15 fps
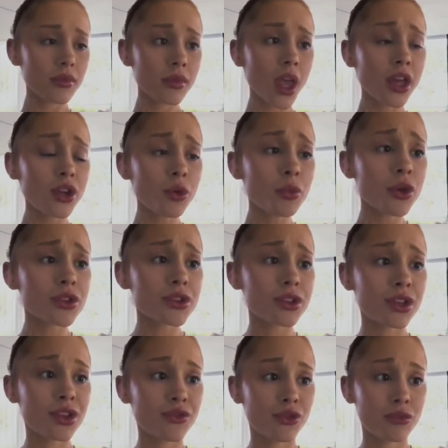I know
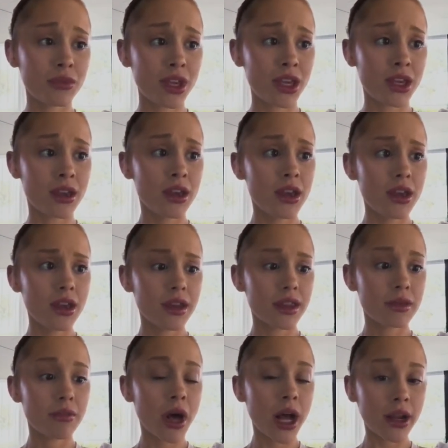personally for me, the
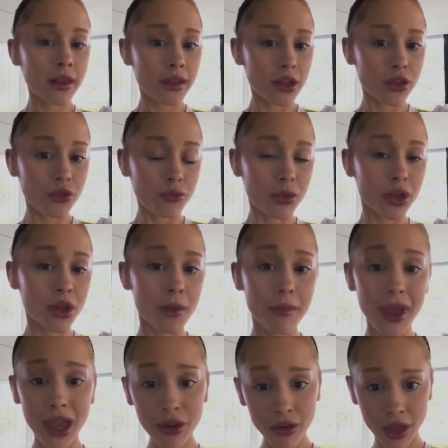body that you've been
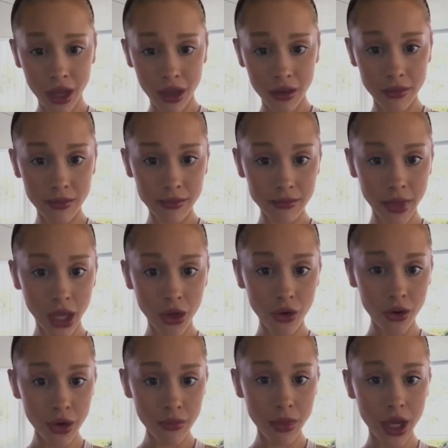comparing my
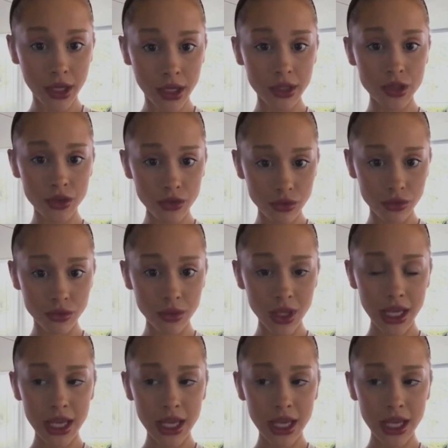current body to